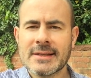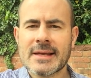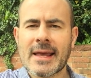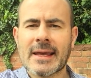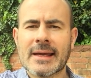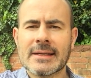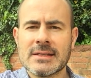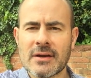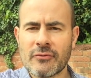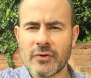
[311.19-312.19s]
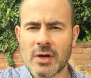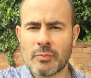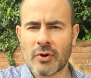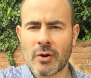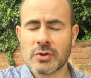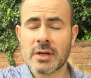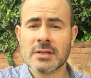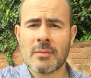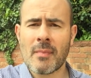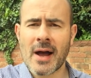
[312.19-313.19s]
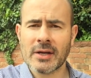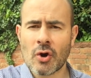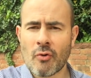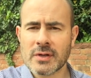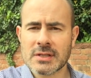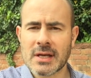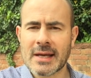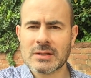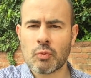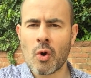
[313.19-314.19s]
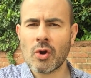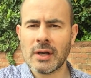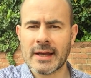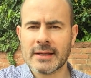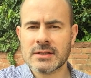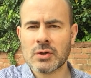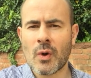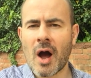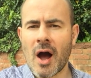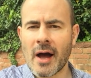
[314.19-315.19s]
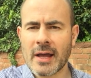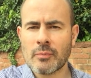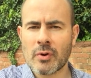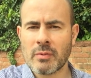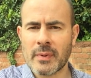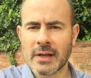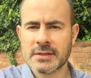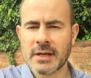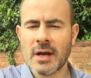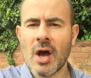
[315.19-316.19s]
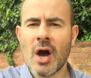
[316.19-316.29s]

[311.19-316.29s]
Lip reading: taking a different approach as a minority is what leads to a higher probability